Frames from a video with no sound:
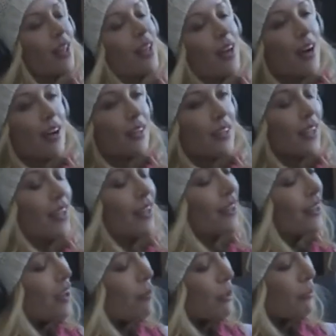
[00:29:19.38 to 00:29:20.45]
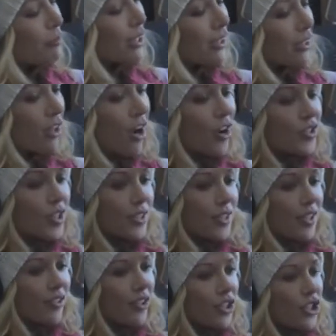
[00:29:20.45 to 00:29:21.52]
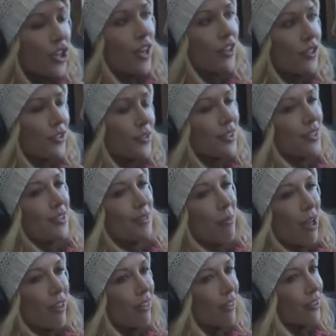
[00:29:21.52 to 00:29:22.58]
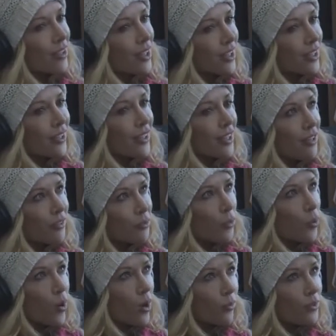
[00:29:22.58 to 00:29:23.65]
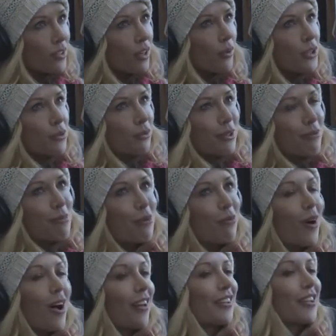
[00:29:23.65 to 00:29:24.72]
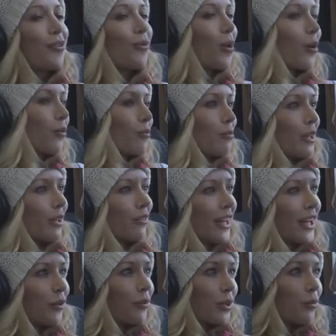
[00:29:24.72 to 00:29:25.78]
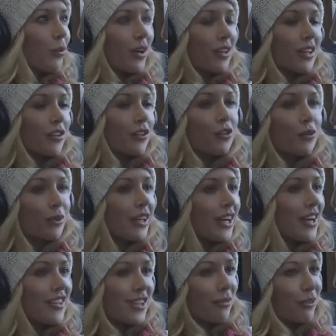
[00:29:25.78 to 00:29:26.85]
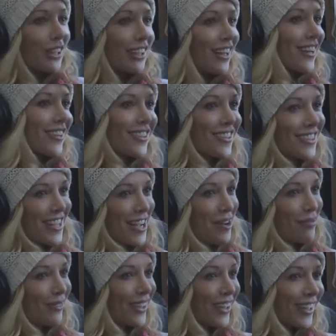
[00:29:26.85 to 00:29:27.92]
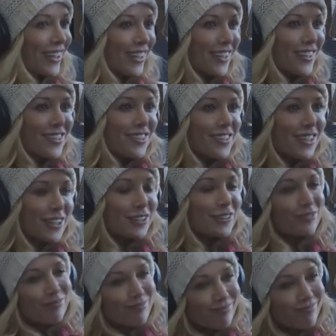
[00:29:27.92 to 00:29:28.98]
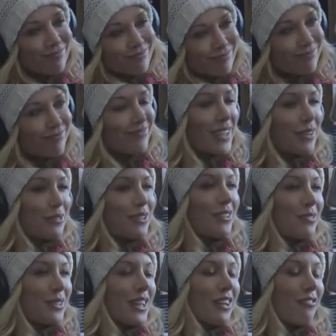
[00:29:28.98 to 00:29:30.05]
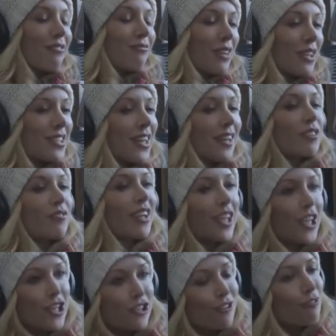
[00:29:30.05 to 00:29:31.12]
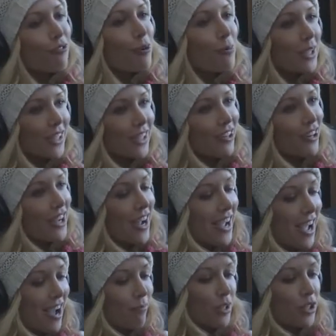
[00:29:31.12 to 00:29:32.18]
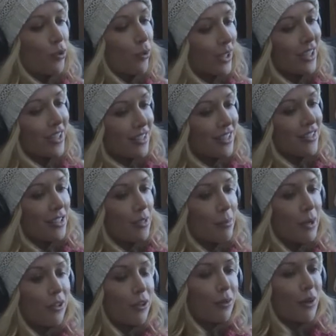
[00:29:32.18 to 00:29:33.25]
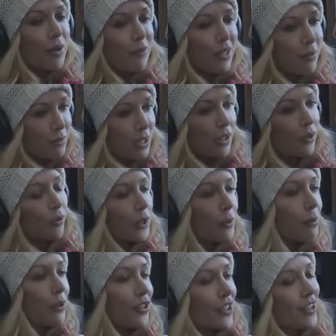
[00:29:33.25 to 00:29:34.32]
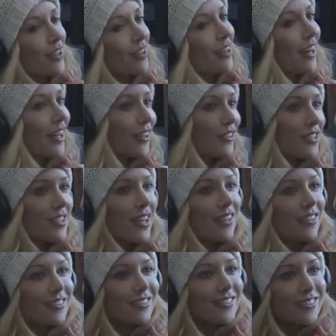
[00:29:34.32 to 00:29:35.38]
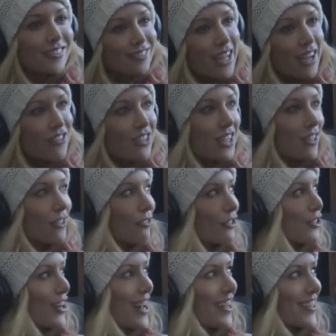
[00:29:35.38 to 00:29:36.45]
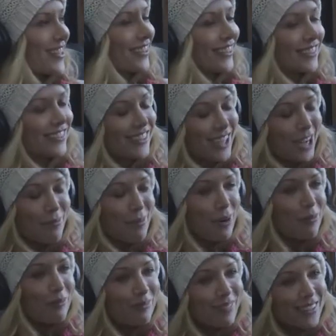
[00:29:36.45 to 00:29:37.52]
Yeah, I mean, being in contract, I only shot 2 scenes a month. And one was always with Manuel, and then one would be with one of the other 3 guys I really liked at the time. So it was like a sex vacation for me. You know, I have my 28 days of the month where I'm like being a real person, and then I go to set and have sex for 2 days and then come home.